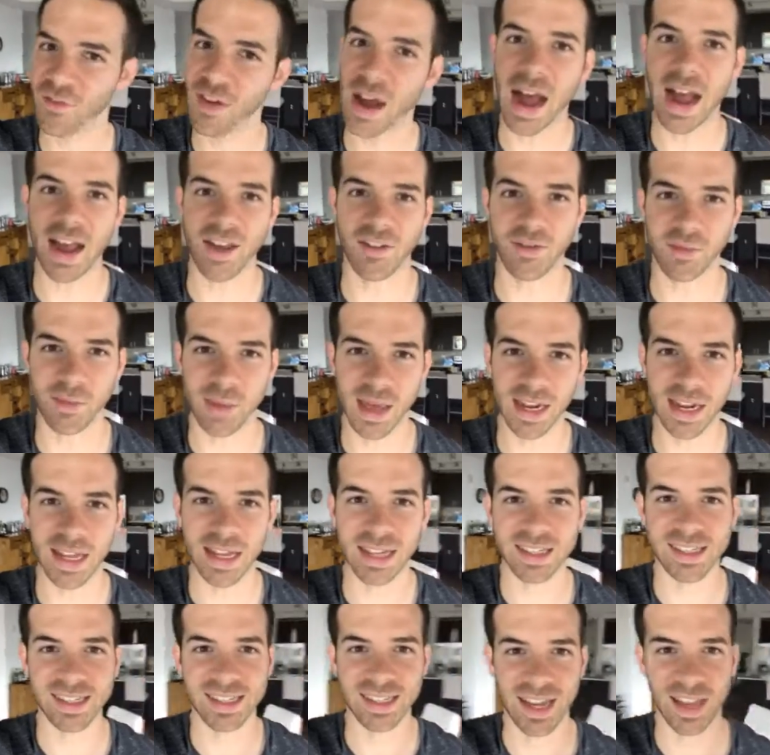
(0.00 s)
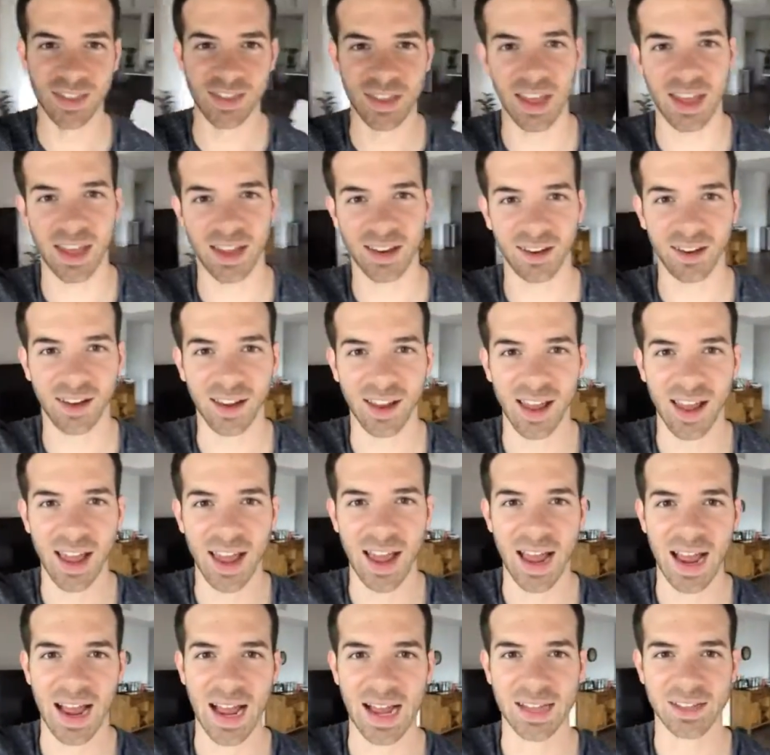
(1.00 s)
5 minutes and then
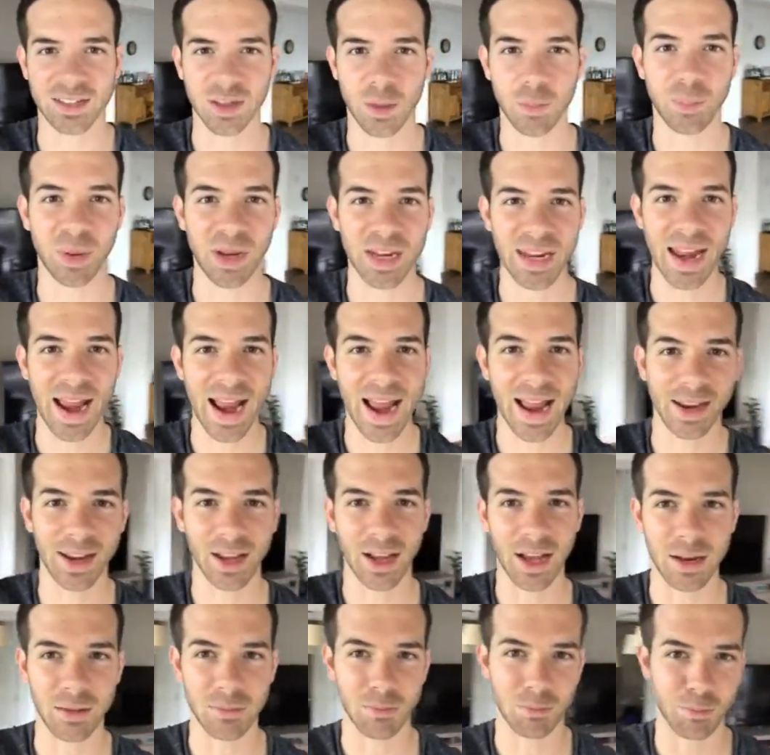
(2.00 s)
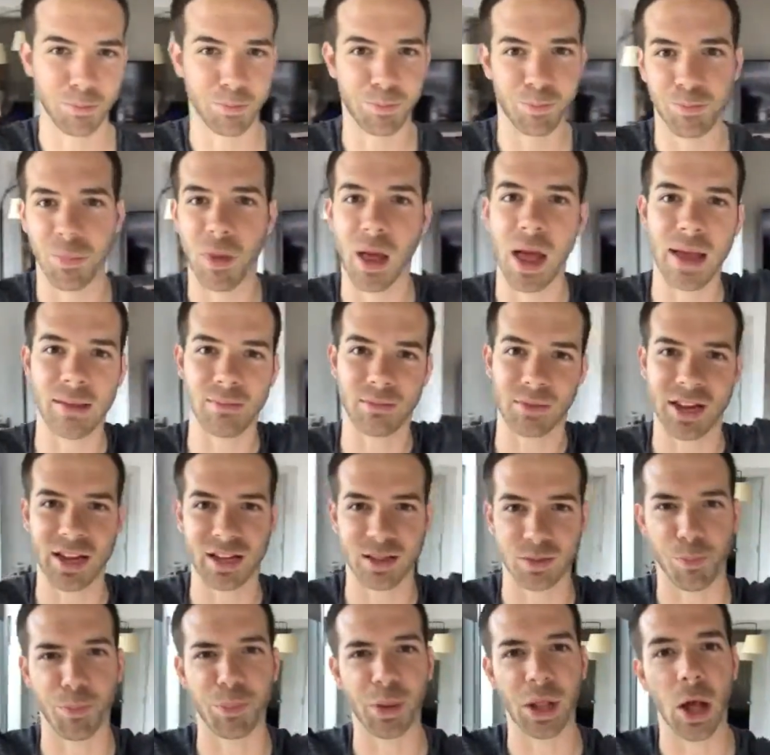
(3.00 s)
has a banana and
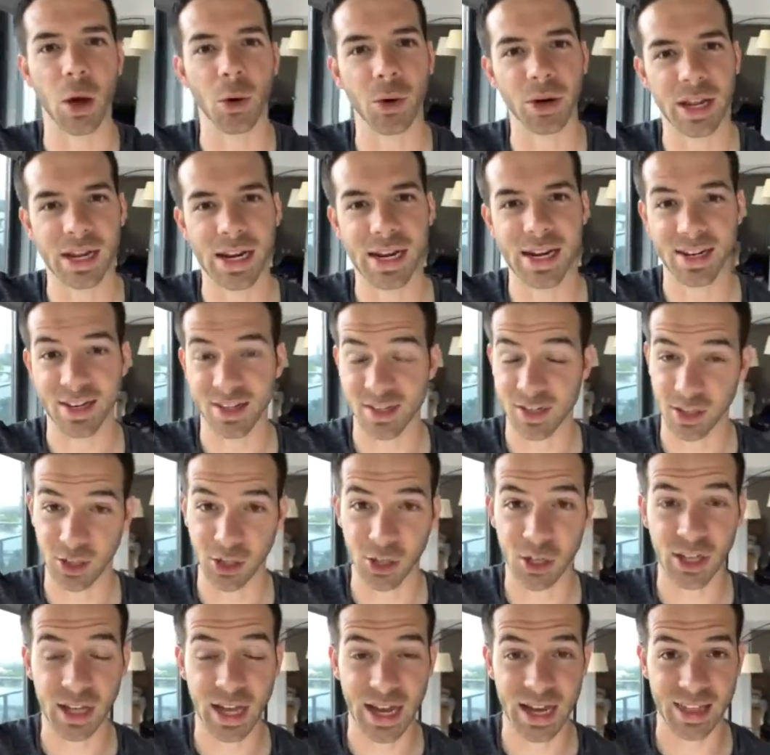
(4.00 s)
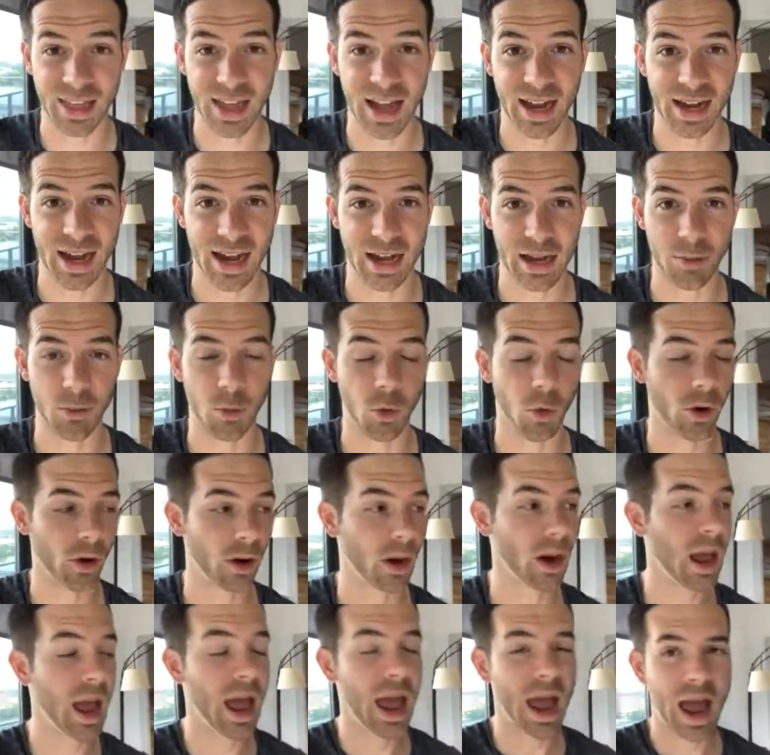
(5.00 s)
gets bloated and doesn't look like that anymore.